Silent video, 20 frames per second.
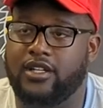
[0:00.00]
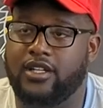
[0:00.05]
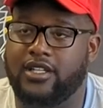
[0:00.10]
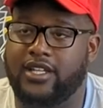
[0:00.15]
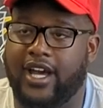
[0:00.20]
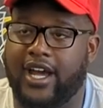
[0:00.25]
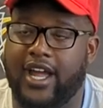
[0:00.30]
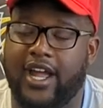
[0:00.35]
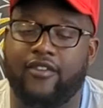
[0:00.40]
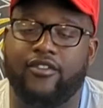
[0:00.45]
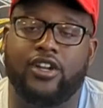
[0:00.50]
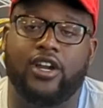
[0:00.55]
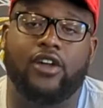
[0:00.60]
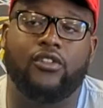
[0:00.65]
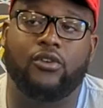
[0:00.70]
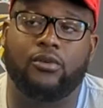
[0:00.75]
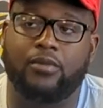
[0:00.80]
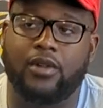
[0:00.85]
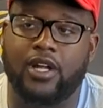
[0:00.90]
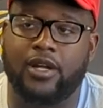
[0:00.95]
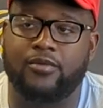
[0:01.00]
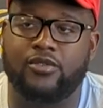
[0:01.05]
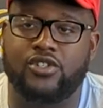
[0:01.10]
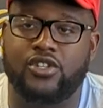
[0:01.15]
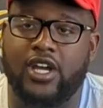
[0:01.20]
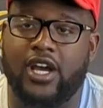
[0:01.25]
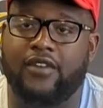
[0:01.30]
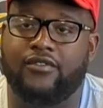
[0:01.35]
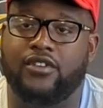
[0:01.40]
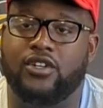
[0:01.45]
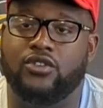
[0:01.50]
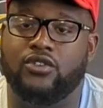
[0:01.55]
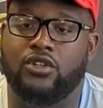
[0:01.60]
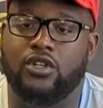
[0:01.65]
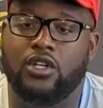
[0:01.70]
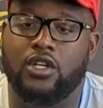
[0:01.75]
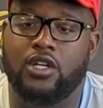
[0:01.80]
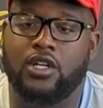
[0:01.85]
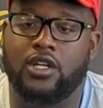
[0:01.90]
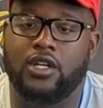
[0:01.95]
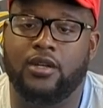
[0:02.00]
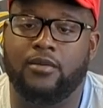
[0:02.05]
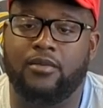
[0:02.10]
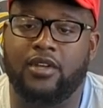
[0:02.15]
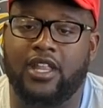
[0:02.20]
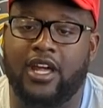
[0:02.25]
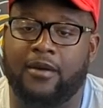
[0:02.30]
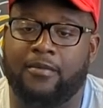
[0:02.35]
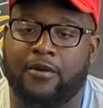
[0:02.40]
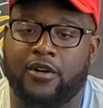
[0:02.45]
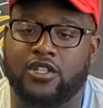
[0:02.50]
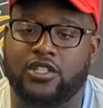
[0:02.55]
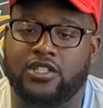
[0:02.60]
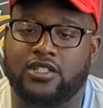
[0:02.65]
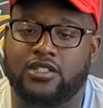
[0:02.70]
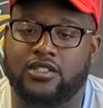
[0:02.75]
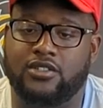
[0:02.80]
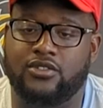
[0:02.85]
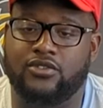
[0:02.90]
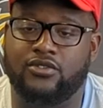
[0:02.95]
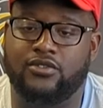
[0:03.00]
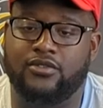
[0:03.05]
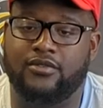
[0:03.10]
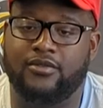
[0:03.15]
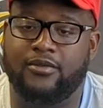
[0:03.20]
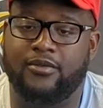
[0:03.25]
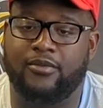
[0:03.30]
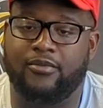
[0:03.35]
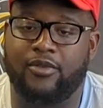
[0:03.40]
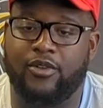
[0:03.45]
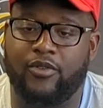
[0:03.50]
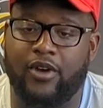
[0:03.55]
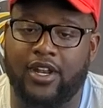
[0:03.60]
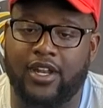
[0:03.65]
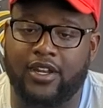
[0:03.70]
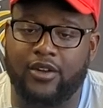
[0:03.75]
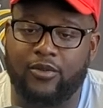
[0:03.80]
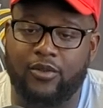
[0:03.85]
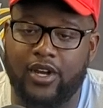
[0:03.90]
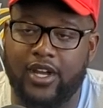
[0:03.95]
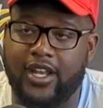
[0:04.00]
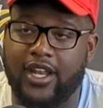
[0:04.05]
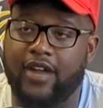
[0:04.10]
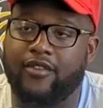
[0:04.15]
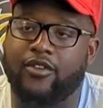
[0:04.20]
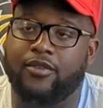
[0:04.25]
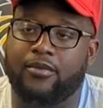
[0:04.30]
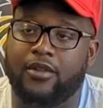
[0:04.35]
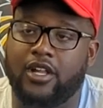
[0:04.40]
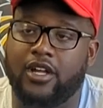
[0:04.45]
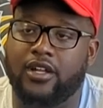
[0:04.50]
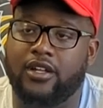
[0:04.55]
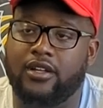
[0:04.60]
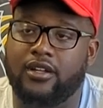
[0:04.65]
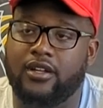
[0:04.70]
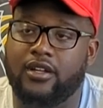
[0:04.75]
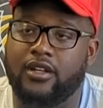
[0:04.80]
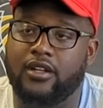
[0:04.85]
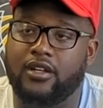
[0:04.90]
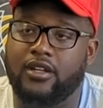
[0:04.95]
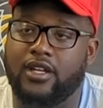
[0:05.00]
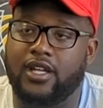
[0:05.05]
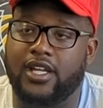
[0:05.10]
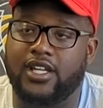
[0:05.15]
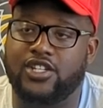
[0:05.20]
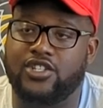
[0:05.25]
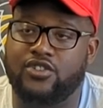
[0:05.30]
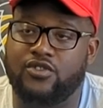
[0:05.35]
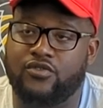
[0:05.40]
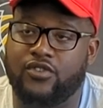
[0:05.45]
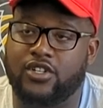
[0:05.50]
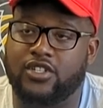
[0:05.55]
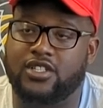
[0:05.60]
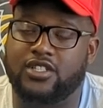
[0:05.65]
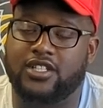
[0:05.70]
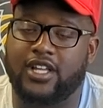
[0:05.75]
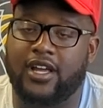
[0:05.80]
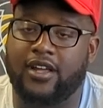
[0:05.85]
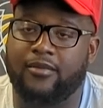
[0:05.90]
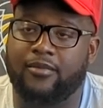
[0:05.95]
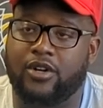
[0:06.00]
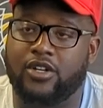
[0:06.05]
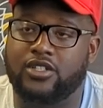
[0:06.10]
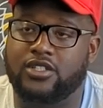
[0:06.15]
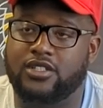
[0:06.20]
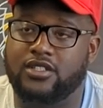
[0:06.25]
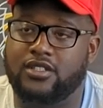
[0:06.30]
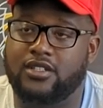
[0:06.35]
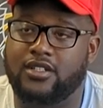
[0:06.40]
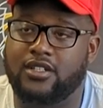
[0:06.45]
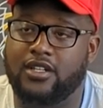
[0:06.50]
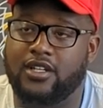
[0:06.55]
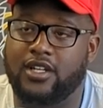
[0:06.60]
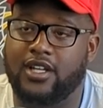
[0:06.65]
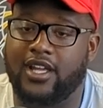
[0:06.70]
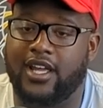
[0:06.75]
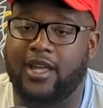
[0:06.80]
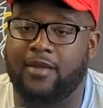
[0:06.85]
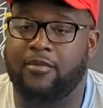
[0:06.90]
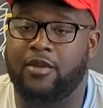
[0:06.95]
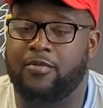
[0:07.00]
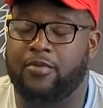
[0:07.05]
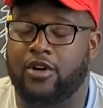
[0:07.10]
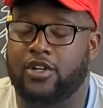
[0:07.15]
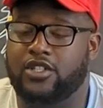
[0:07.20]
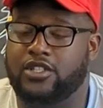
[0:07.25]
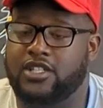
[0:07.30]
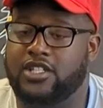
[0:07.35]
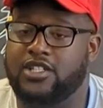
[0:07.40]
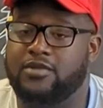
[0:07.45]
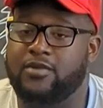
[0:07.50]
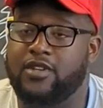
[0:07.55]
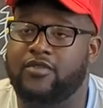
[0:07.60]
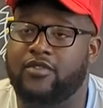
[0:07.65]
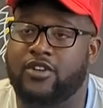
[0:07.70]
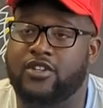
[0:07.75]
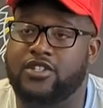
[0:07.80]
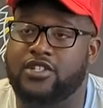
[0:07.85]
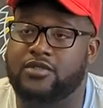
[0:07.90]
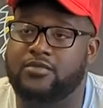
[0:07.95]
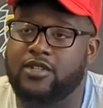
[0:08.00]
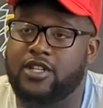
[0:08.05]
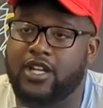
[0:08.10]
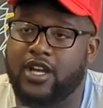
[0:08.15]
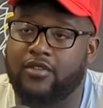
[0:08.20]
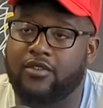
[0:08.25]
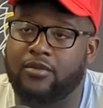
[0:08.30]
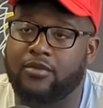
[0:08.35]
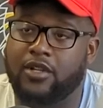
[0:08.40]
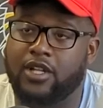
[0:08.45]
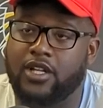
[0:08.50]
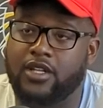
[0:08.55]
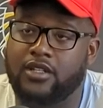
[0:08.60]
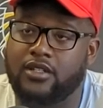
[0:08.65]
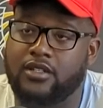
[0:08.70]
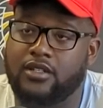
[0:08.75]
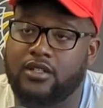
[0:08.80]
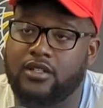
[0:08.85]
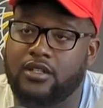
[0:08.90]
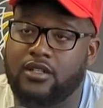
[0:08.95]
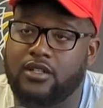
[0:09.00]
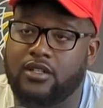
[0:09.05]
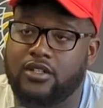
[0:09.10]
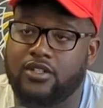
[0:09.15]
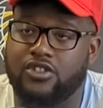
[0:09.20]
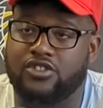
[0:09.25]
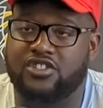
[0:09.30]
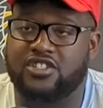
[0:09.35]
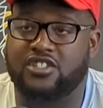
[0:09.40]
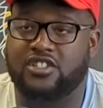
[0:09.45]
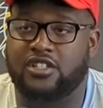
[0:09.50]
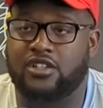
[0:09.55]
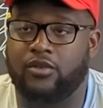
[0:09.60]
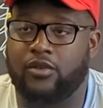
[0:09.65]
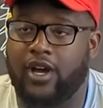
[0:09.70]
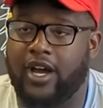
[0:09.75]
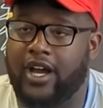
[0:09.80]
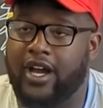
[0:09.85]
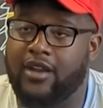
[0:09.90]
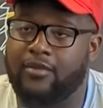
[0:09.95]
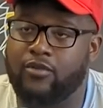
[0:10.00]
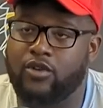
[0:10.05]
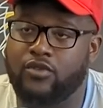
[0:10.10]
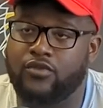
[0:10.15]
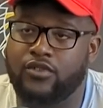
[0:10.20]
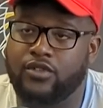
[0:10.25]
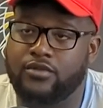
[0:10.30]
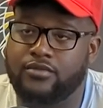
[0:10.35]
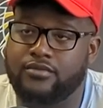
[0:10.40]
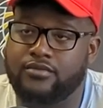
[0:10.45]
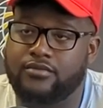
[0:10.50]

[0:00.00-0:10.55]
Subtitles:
Not every other play, but you have to be that person to be ready to win every play. It's you versus that person. And me personally, it's me versus me every play. You're just in the way, I got to move you.